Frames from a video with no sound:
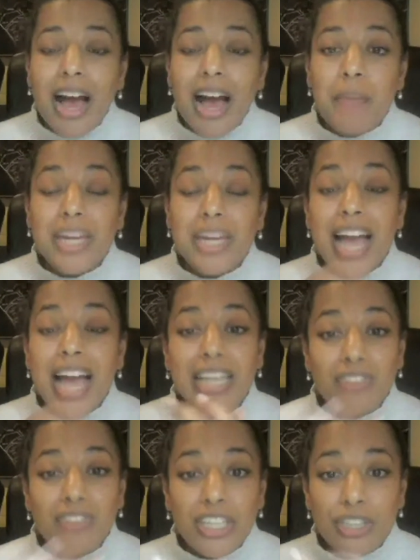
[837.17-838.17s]
And
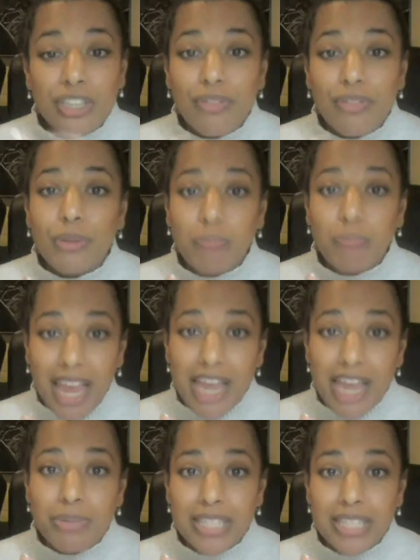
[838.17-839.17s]
activation of those pain
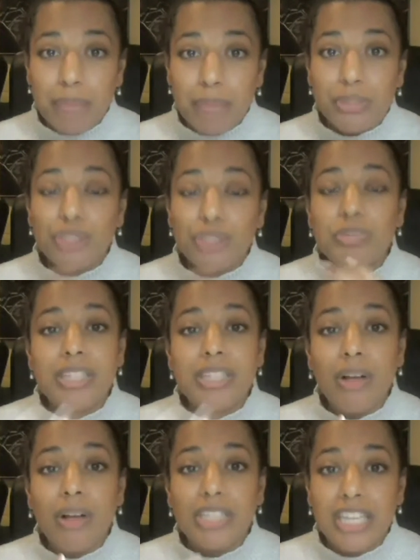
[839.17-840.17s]
receptors
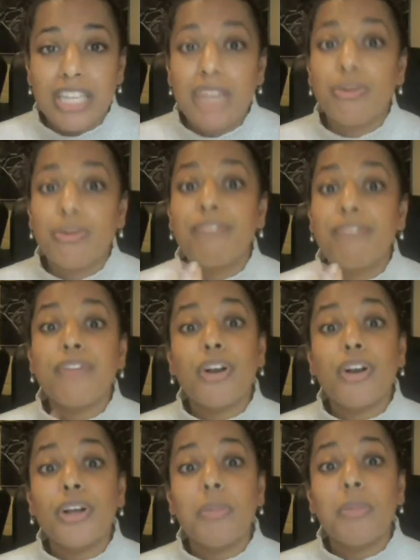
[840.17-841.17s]
results in
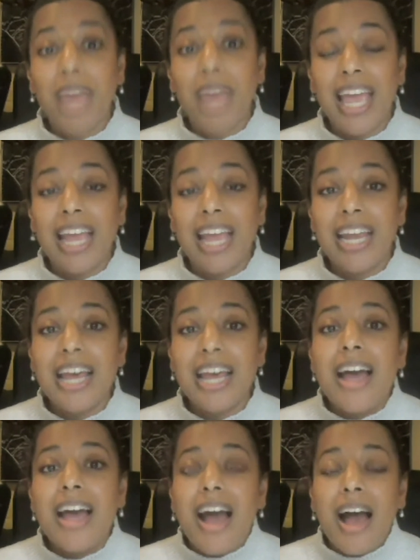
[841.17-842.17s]
referred pain,
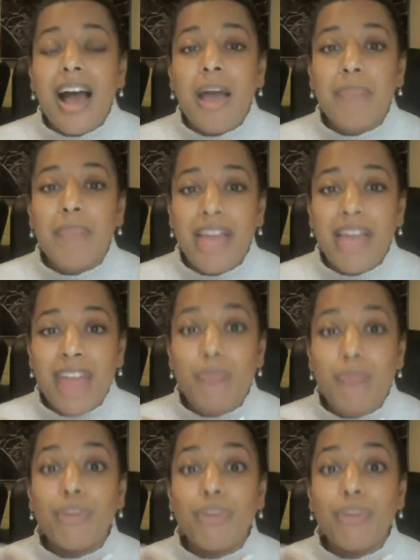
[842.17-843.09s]
and that